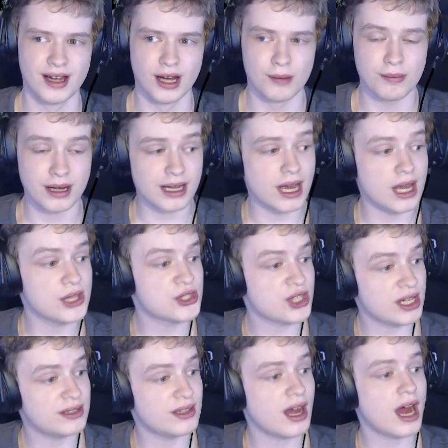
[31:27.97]
But I gotta say,
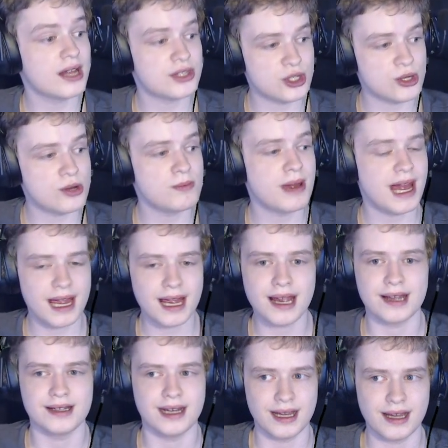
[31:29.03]
not too
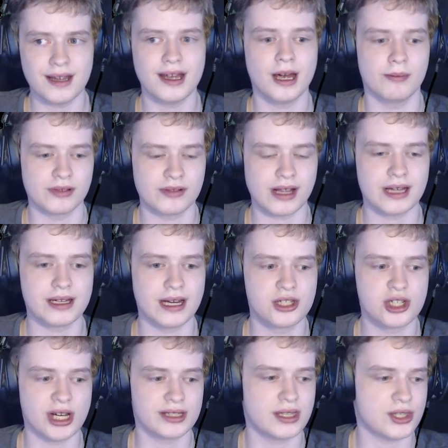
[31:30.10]
bad. Yeah, I'm glad I
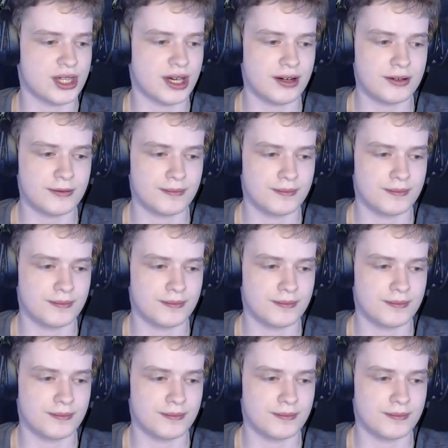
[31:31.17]
checked this out.